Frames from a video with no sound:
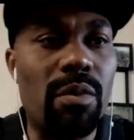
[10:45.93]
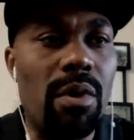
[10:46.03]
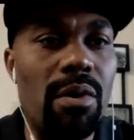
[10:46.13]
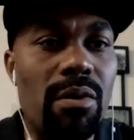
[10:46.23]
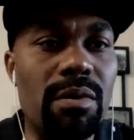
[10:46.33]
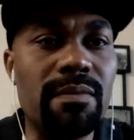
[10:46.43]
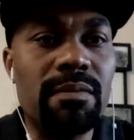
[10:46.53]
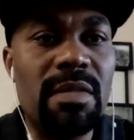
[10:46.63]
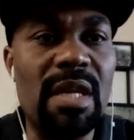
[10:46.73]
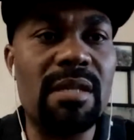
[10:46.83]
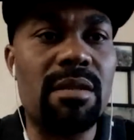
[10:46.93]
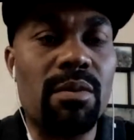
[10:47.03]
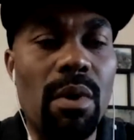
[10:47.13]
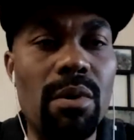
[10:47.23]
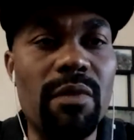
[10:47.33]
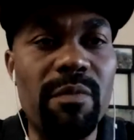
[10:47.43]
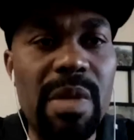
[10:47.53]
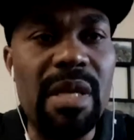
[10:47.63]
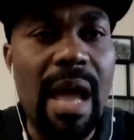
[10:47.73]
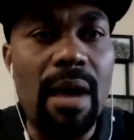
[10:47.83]
road is the road of
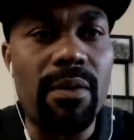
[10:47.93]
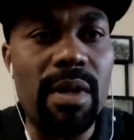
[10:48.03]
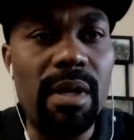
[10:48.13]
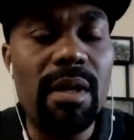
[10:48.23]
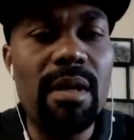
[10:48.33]
mediocrity.